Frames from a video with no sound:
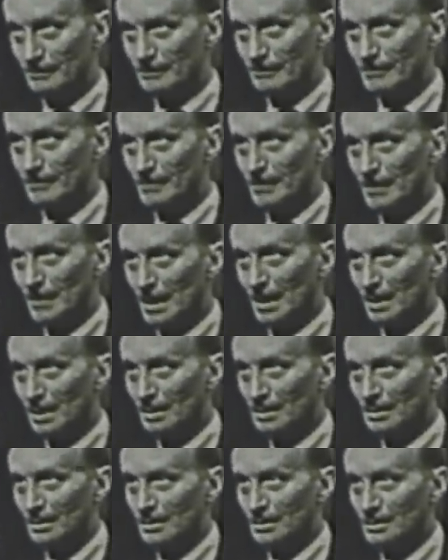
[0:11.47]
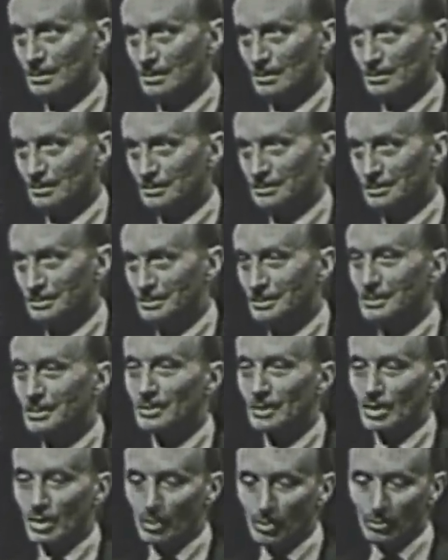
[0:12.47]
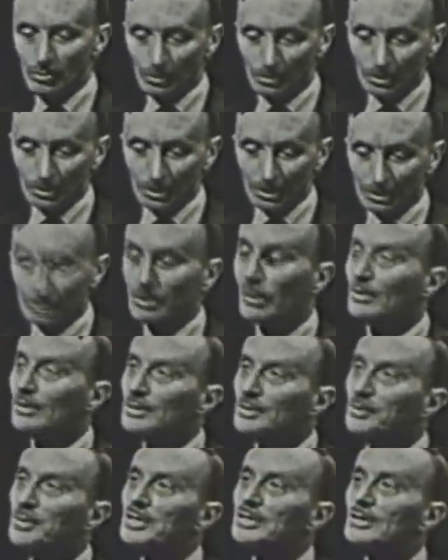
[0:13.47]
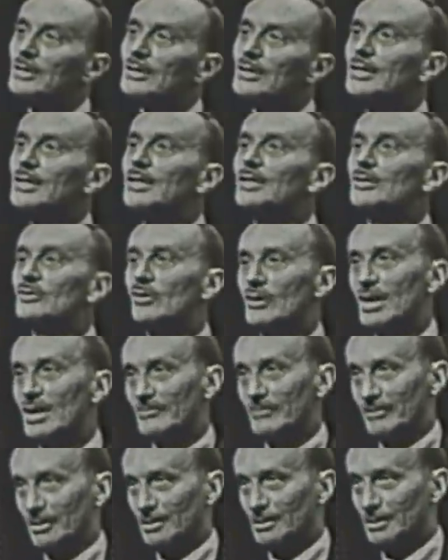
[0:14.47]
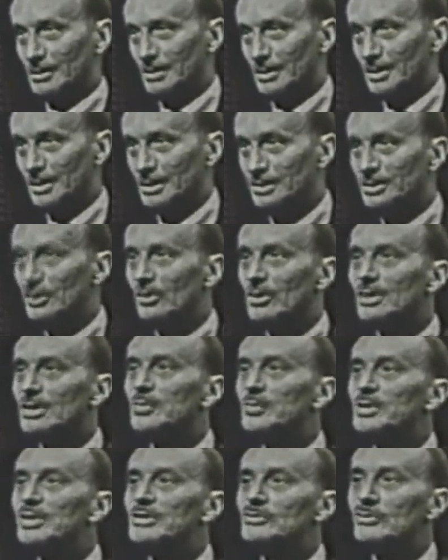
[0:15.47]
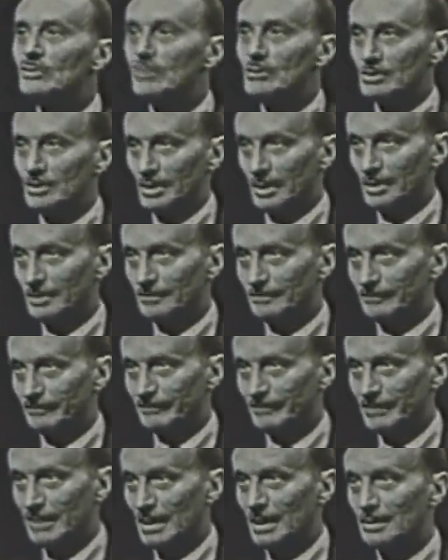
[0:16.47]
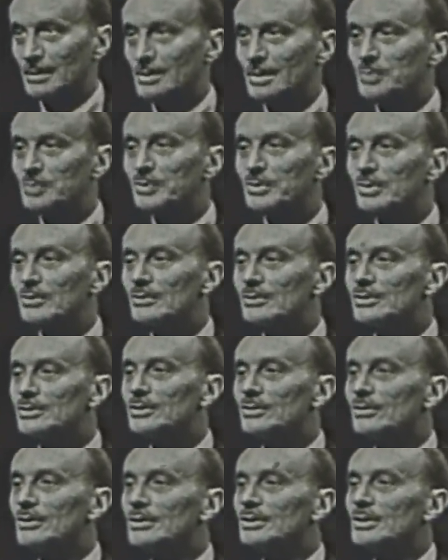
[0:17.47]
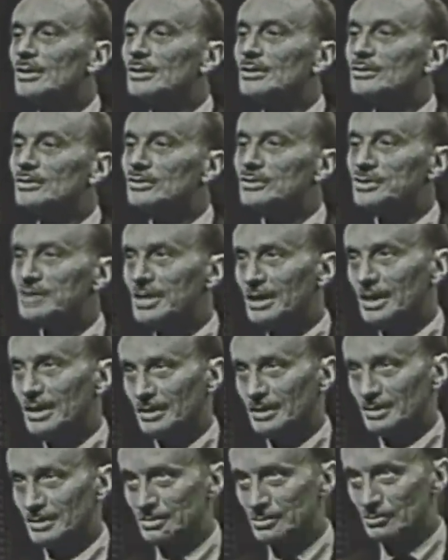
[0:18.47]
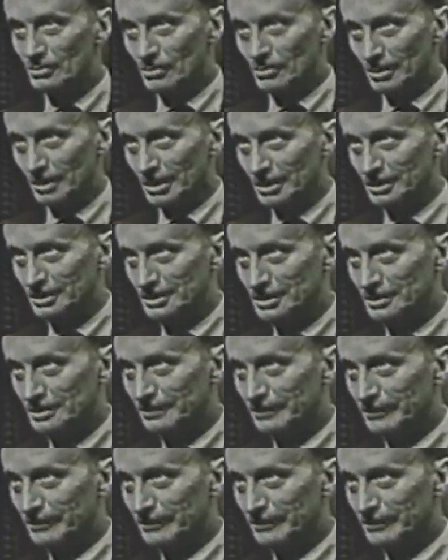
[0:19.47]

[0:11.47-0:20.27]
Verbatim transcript: Surely not with his voice. No, he's going to be talking graphically. He's going to be drawing, and the computer is going to understand his drawings.